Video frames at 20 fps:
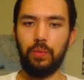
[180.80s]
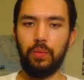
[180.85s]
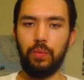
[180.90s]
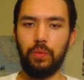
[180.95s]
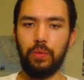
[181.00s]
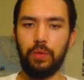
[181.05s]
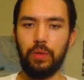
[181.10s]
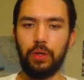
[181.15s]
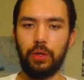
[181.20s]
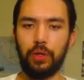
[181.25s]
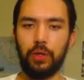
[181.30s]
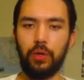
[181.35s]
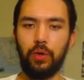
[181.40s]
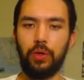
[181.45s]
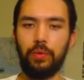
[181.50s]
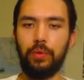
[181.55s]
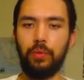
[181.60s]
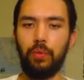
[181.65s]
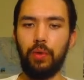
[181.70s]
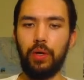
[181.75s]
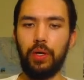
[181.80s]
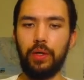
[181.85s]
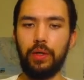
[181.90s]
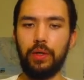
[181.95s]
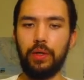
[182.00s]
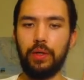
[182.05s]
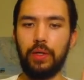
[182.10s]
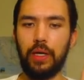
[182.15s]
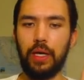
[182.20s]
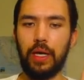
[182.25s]
There can only be
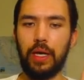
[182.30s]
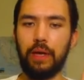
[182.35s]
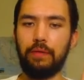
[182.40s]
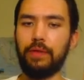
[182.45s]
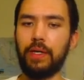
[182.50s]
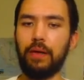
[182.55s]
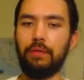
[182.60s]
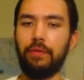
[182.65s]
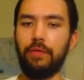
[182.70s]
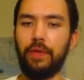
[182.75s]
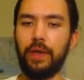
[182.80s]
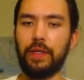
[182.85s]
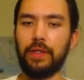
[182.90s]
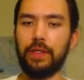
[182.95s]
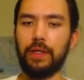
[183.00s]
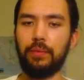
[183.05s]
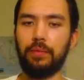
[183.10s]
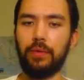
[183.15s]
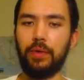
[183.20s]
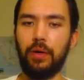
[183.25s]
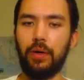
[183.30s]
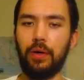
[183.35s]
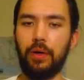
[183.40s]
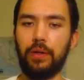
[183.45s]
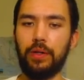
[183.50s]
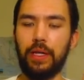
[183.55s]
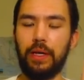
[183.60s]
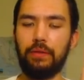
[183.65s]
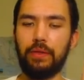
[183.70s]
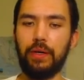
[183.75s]
one. They have to have a face-up
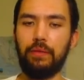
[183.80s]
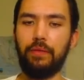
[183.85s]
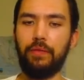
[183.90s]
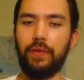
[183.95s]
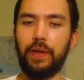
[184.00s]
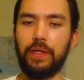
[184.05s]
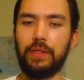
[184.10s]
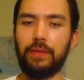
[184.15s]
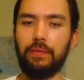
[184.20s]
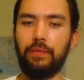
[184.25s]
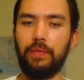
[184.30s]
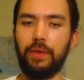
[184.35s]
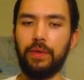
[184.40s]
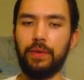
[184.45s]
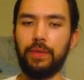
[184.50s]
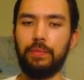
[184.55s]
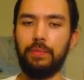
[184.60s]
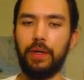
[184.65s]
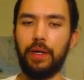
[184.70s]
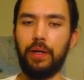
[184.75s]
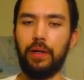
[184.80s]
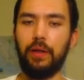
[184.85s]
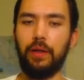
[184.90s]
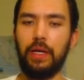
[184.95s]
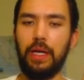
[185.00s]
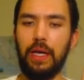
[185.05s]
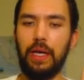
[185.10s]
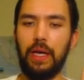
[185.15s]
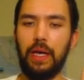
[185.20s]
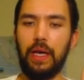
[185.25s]
card. They have to have a face-up field
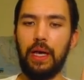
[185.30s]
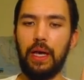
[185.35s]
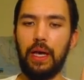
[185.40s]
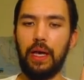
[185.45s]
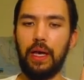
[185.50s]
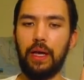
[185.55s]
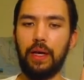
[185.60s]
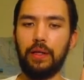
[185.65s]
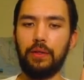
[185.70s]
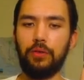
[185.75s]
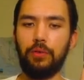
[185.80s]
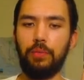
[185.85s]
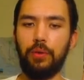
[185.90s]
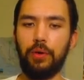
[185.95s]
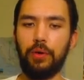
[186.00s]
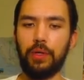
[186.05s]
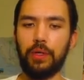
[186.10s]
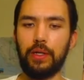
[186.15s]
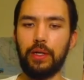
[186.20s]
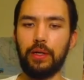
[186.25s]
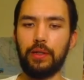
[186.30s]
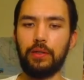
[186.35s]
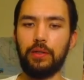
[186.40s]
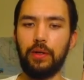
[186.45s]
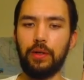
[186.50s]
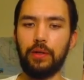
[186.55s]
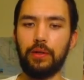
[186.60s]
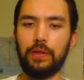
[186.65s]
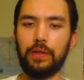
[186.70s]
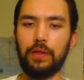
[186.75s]
spell, and your opponent cannot
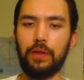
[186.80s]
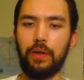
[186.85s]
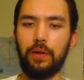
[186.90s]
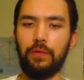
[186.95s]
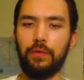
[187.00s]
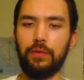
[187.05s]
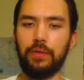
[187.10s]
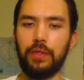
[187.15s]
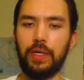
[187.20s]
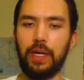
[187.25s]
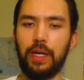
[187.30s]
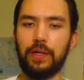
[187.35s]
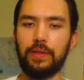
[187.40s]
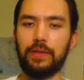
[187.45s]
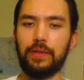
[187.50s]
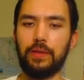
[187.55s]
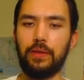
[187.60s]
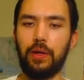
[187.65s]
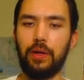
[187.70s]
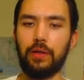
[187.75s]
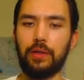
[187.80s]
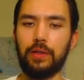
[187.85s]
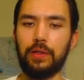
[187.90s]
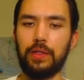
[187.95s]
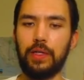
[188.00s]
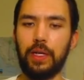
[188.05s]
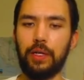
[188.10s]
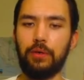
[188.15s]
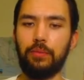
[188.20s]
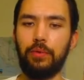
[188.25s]
target this card for attacks. This card can
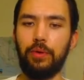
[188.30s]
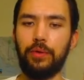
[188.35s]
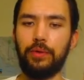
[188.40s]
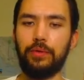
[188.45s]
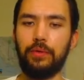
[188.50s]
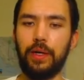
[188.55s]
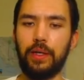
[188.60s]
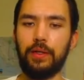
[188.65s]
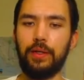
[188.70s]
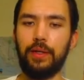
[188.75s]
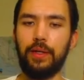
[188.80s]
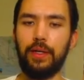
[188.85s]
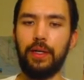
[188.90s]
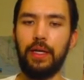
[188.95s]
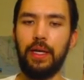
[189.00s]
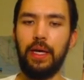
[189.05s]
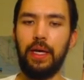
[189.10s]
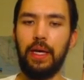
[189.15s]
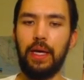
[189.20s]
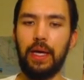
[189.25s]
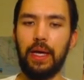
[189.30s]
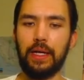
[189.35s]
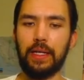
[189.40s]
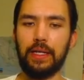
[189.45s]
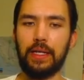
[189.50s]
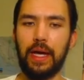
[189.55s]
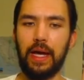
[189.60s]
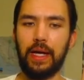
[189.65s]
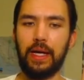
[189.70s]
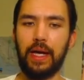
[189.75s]
attack the opponent directly. And
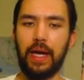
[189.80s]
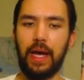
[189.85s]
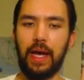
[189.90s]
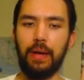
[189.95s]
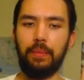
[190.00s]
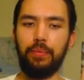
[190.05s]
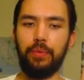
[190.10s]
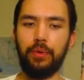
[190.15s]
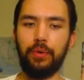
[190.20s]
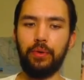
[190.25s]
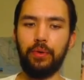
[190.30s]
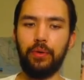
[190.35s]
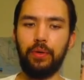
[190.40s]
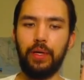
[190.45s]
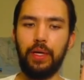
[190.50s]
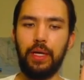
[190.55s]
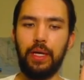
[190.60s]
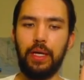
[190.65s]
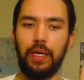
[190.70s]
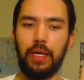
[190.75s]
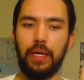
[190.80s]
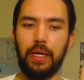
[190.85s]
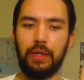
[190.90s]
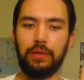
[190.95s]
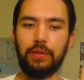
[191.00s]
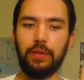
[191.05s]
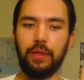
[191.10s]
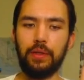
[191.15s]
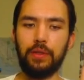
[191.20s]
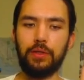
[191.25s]
Kakaapu,
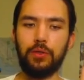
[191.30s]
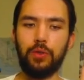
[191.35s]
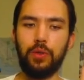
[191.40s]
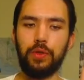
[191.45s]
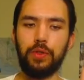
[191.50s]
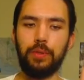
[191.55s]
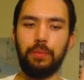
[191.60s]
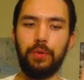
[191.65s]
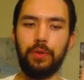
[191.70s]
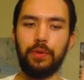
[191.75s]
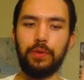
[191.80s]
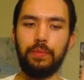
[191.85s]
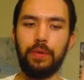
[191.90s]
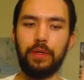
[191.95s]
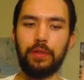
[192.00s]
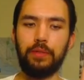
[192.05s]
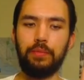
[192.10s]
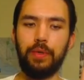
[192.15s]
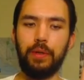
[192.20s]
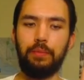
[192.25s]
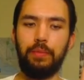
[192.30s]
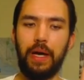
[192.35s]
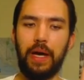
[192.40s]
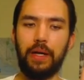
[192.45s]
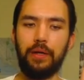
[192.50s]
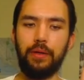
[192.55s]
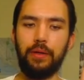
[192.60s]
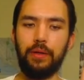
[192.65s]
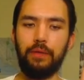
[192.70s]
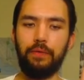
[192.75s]
its card destroys an opponent's monster by
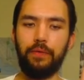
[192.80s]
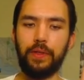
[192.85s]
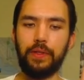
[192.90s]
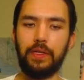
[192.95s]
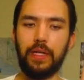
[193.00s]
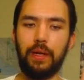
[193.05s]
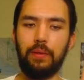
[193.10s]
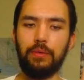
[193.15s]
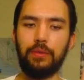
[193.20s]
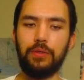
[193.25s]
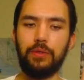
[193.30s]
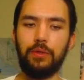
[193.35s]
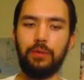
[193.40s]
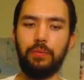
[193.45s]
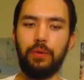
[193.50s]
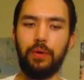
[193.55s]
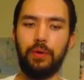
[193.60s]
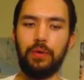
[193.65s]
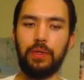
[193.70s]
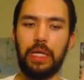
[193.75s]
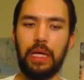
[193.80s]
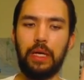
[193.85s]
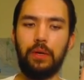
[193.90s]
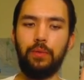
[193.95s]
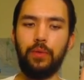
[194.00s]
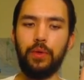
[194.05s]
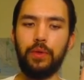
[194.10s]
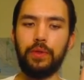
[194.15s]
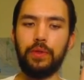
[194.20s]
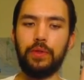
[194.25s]
battle, inflict damage to your opponent
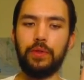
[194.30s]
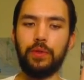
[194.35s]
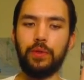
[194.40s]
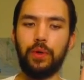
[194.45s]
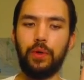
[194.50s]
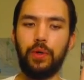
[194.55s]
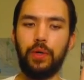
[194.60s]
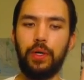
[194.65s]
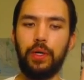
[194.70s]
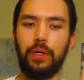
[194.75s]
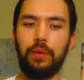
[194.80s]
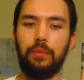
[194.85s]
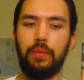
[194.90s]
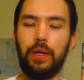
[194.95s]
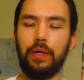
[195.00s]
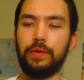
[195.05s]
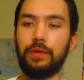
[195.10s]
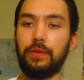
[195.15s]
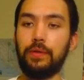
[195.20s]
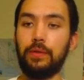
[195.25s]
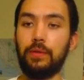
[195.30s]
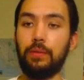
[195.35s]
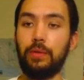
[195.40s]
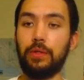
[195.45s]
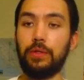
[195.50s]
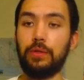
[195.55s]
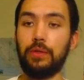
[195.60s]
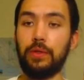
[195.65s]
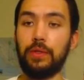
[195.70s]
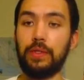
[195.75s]
equal to destroyed monster's
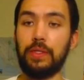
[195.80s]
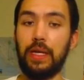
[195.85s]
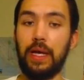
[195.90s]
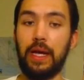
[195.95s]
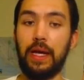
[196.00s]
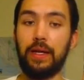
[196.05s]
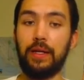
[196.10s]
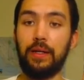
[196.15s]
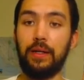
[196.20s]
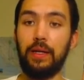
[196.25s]
original attack.